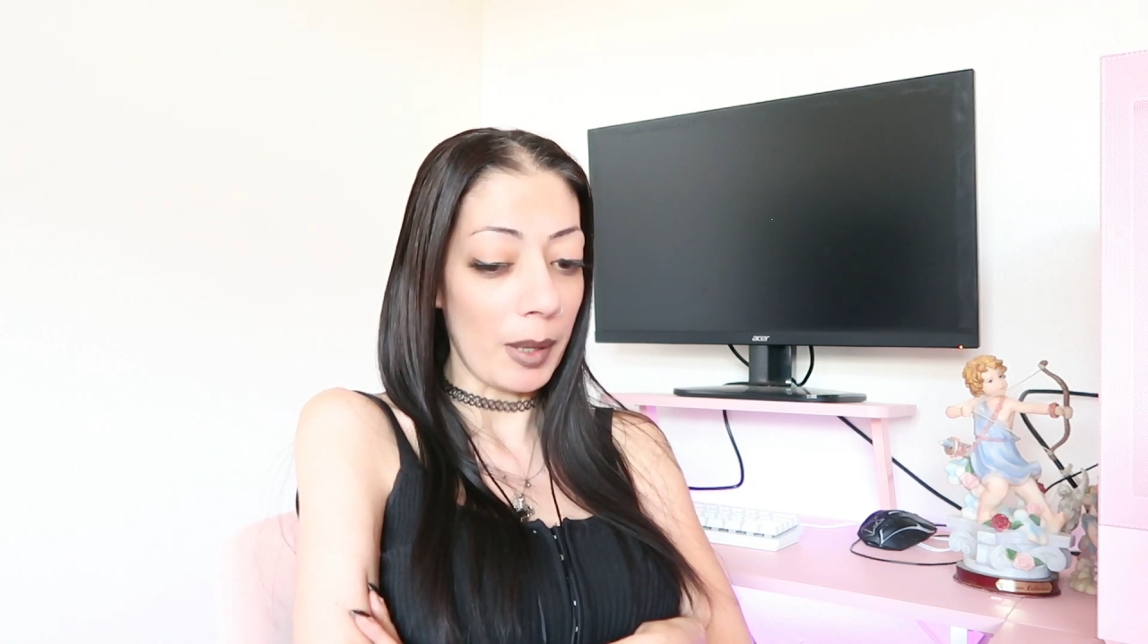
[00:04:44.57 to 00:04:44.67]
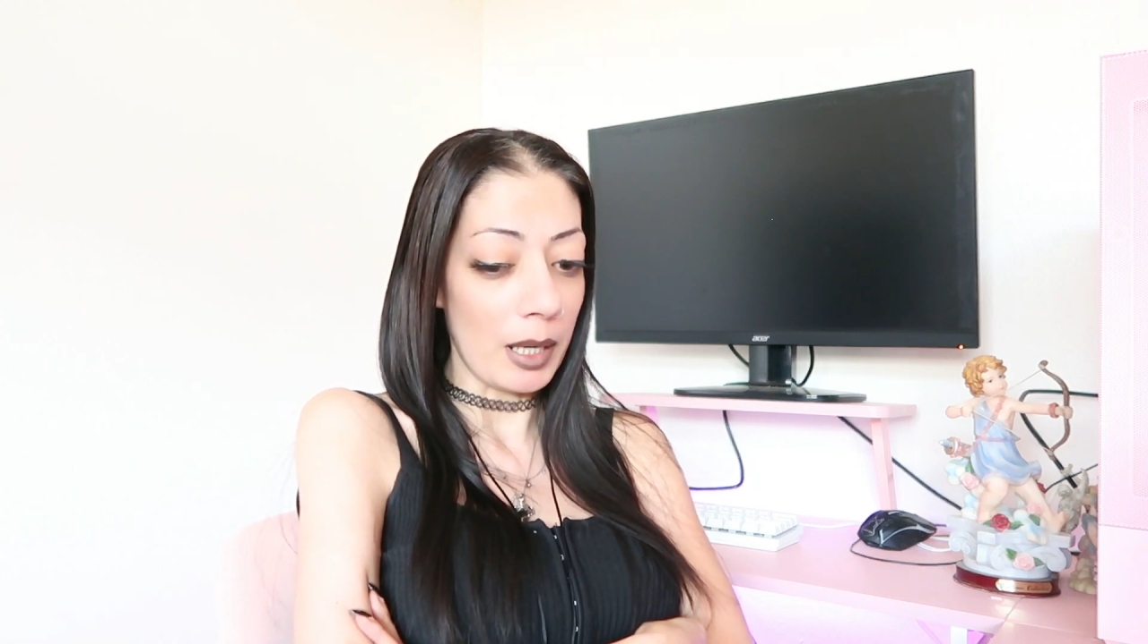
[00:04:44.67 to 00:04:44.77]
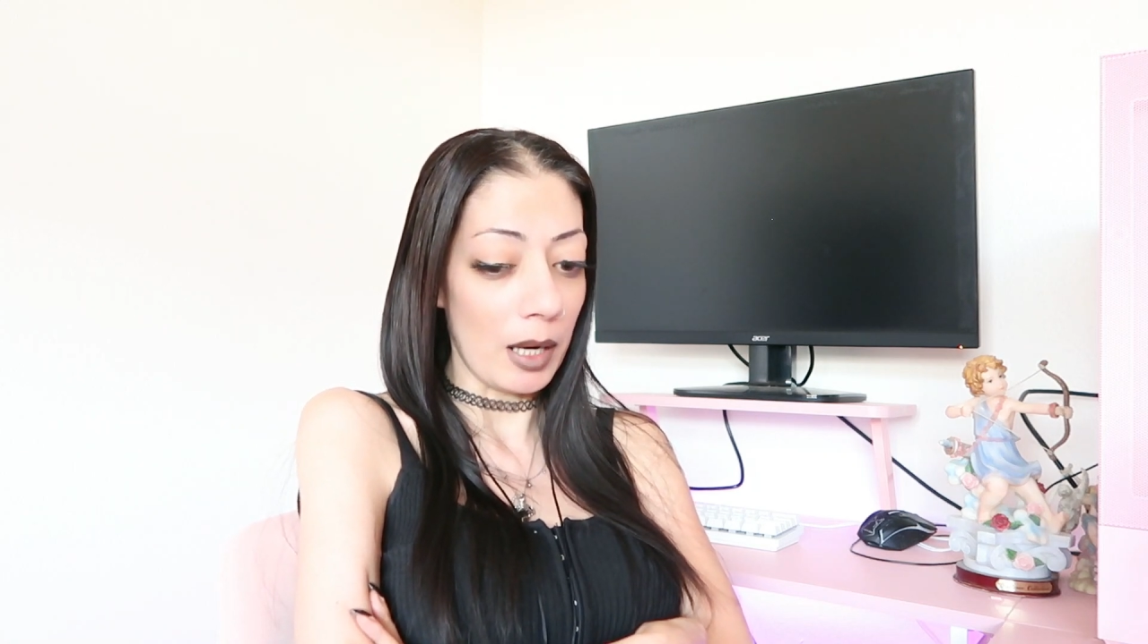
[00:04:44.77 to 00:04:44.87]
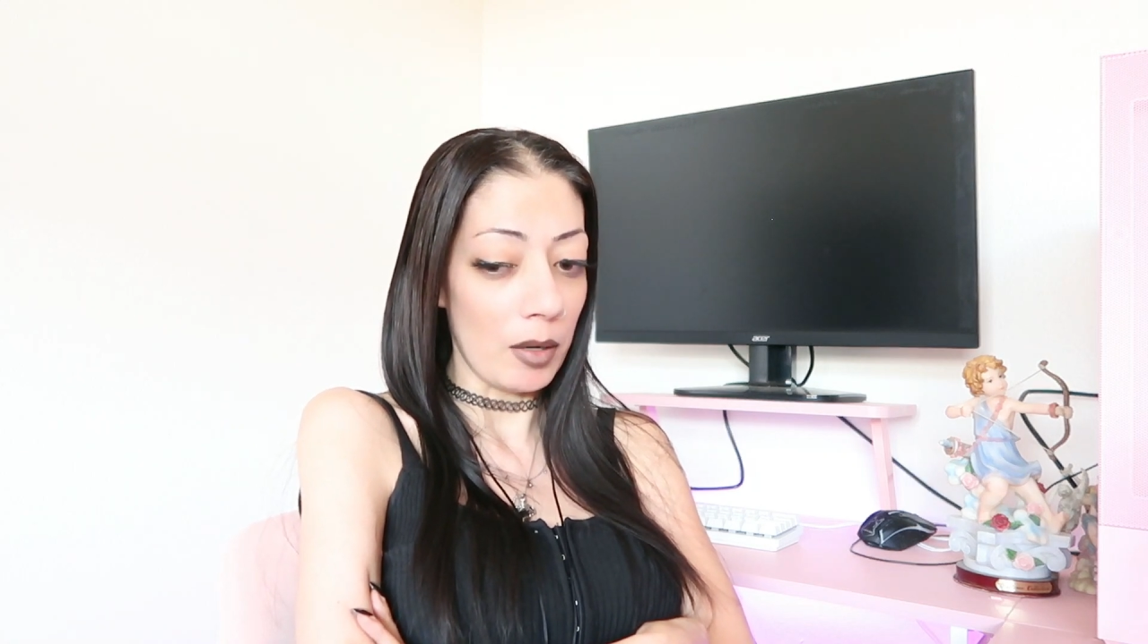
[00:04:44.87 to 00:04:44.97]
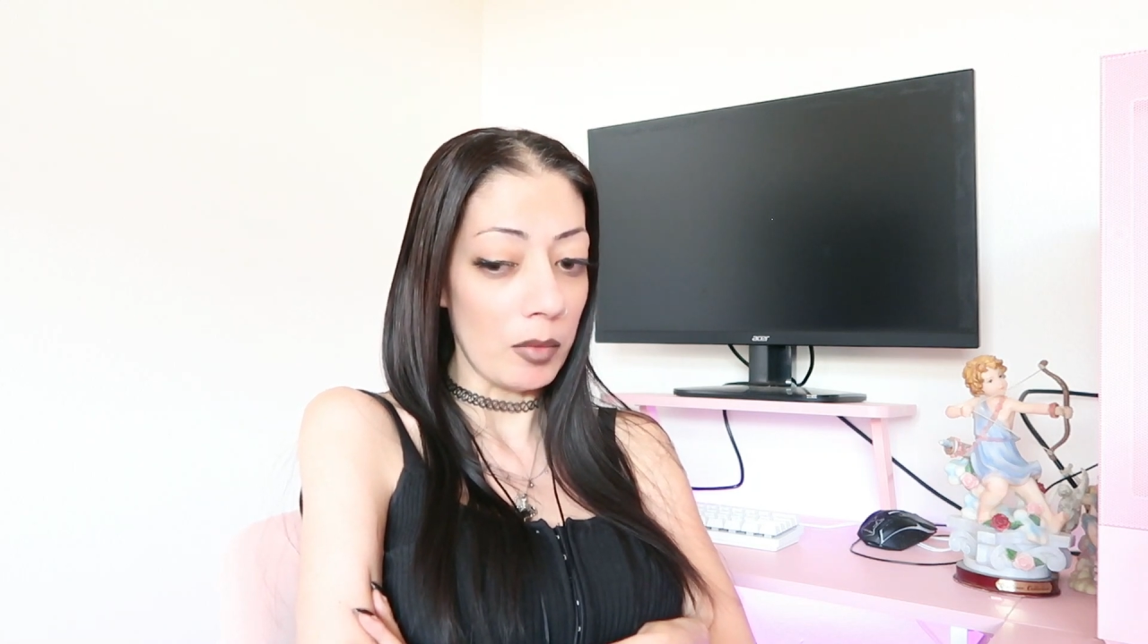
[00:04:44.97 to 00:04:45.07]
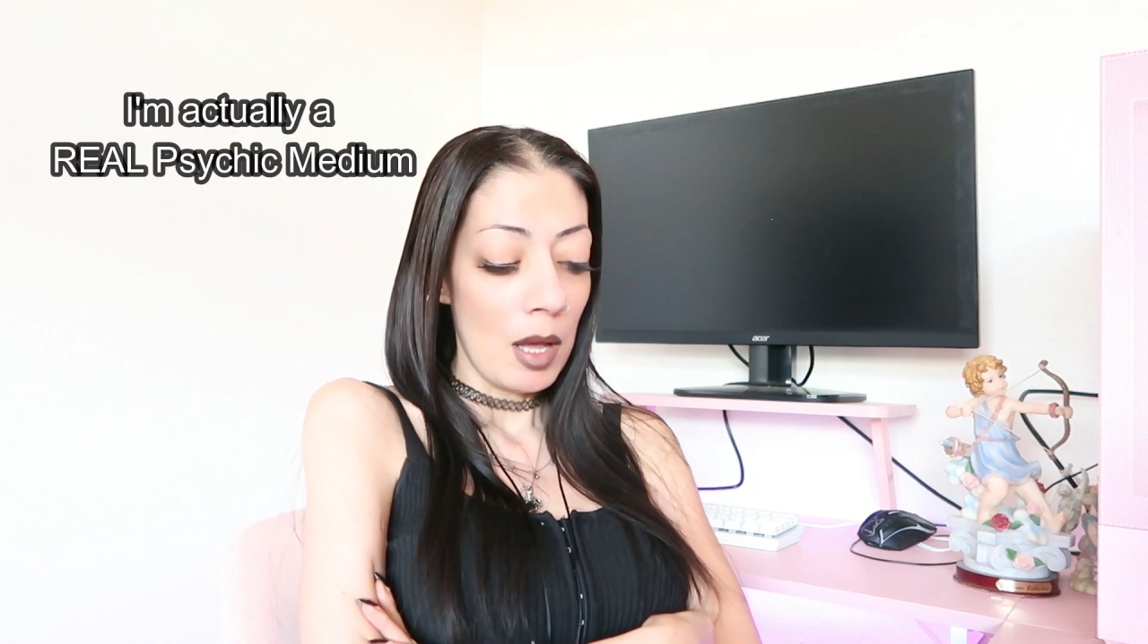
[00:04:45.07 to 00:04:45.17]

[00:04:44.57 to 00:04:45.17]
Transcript: right now.